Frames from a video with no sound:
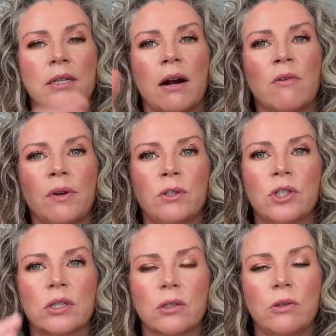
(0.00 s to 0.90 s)
Now, if you're
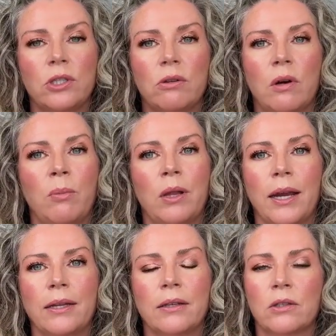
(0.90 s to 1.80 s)
just going to
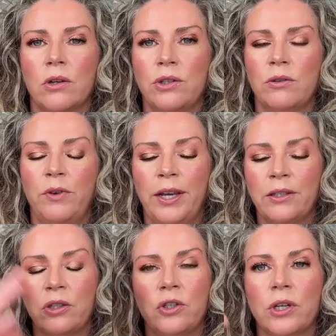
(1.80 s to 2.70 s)
apply this on your
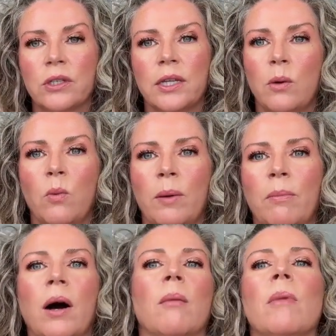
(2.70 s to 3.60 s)
face, you just need one
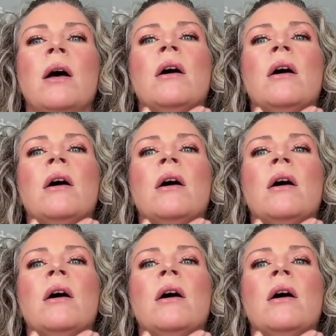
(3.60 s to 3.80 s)
pump,